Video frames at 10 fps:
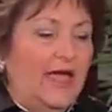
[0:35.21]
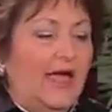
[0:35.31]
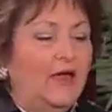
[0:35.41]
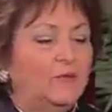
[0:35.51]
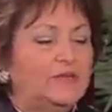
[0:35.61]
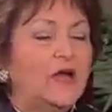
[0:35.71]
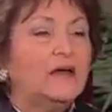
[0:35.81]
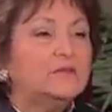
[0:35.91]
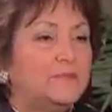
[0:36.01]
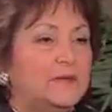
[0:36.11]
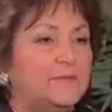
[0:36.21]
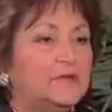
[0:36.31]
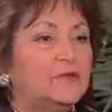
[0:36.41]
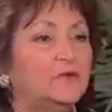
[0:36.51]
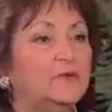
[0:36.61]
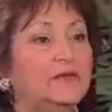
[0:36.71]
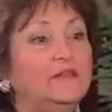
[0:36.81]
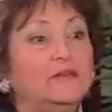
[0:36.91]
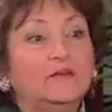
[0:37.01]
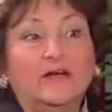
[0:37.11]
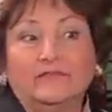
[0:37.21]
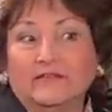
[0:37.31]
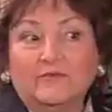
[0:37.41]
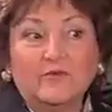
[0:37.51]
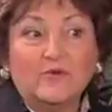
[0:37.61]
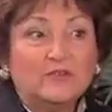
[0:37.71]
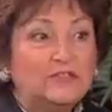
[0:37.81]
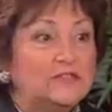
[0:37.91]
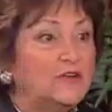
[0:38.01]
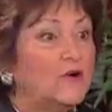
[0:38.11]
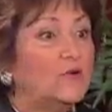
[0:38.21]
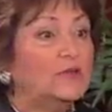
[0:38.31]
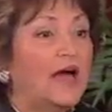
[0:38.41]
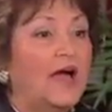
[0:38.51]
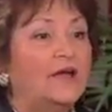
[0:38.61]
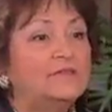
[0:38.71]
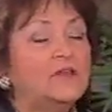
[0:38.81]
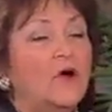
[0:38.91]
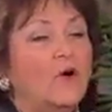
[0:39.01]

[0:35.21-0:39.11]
And we talk to people who either have lived with horses their whole lives